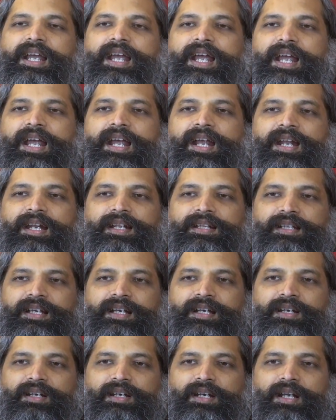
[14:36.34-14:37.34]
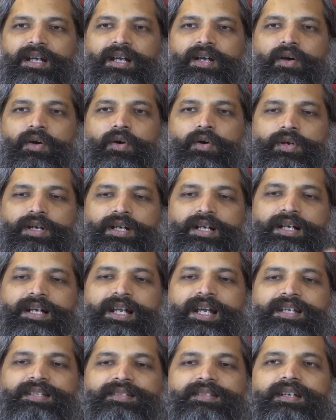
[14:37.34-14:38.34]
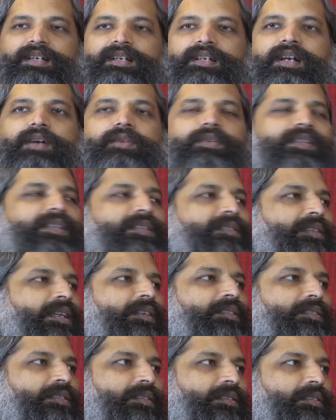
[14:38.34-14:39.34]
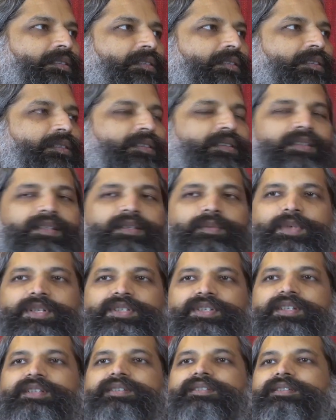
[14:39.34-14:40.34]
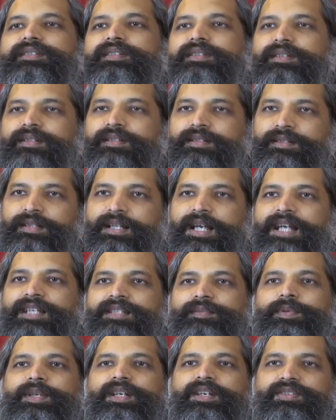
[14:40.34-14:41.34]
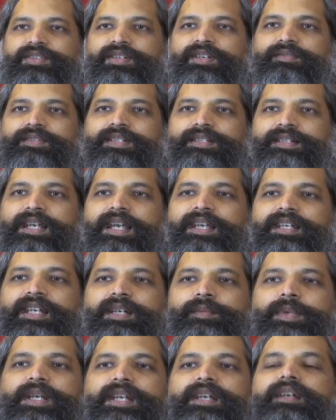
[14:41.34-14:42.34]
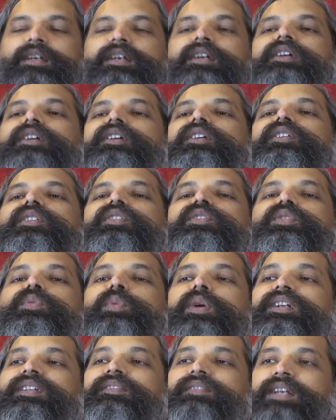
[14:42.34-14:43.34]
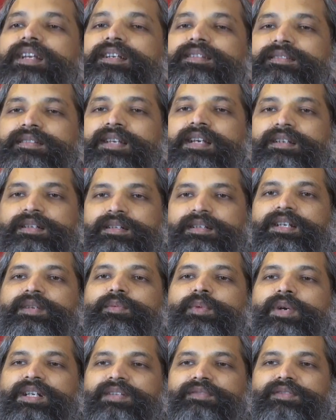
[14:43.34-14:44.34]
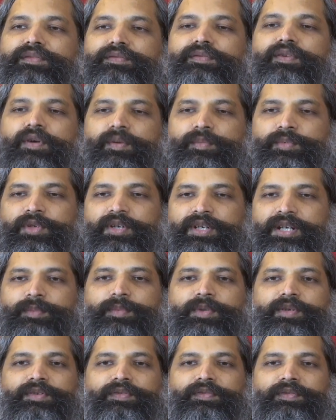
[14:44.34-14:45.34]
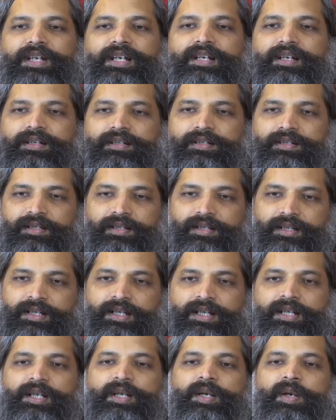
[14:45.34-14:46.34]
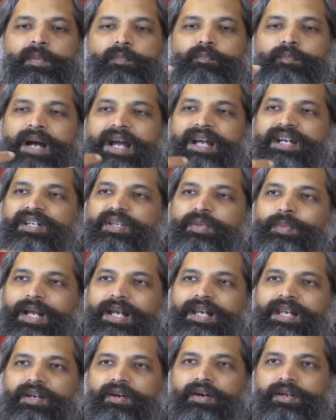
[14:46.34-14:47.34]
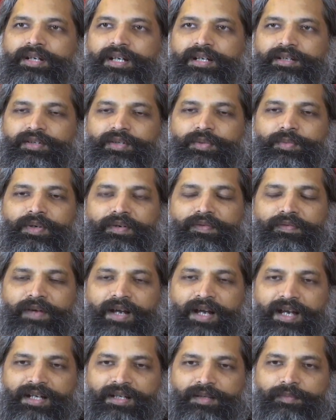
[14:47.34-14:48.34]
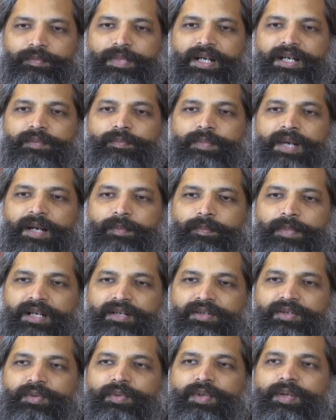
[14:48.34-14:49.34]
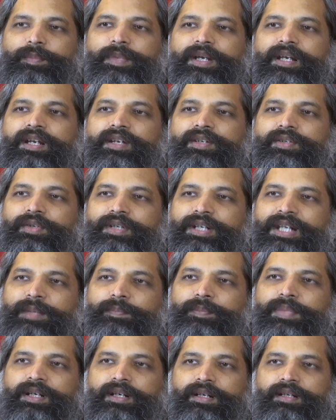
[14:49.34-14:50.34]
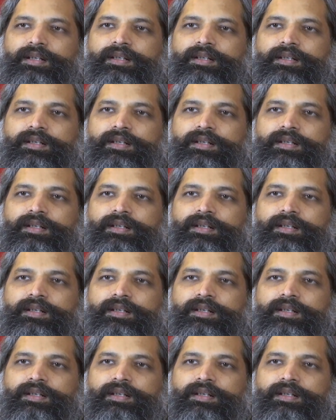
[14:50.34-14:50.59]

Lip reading: and then organized around the center, which is the aspiration of the psychic being, to whatever extent, in whatever form you are able to feel it. By dwelling on it, you will find bit by bit you will begin to deepen